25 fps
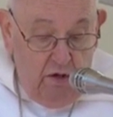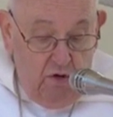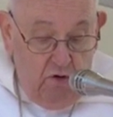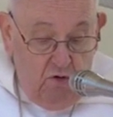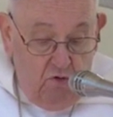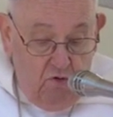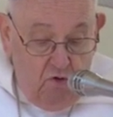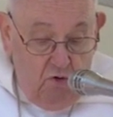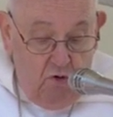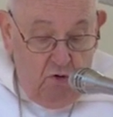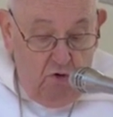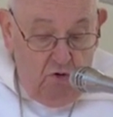
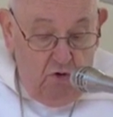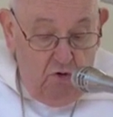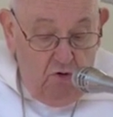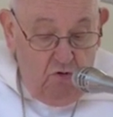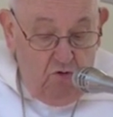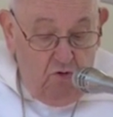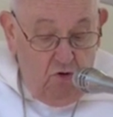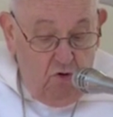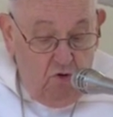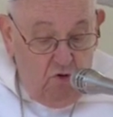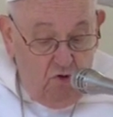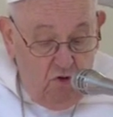sono
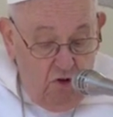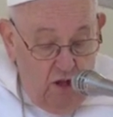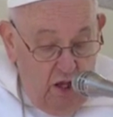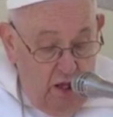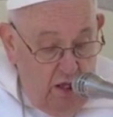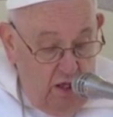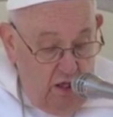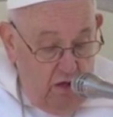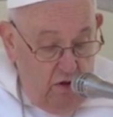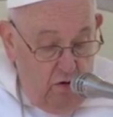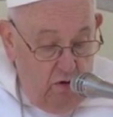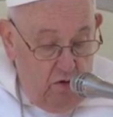
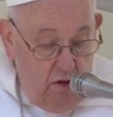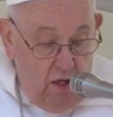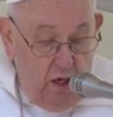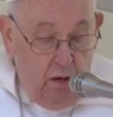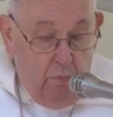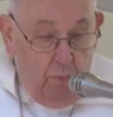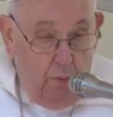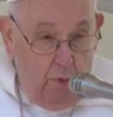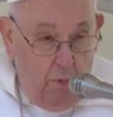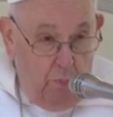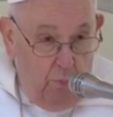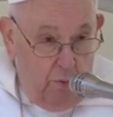sostegno
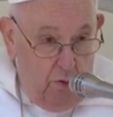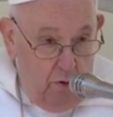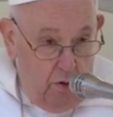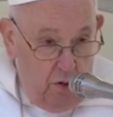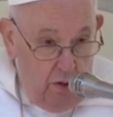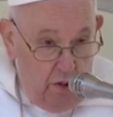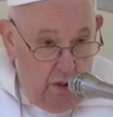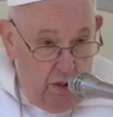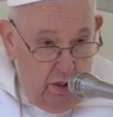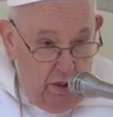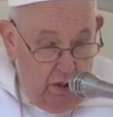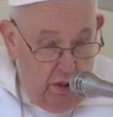del
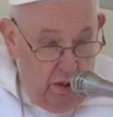popolo di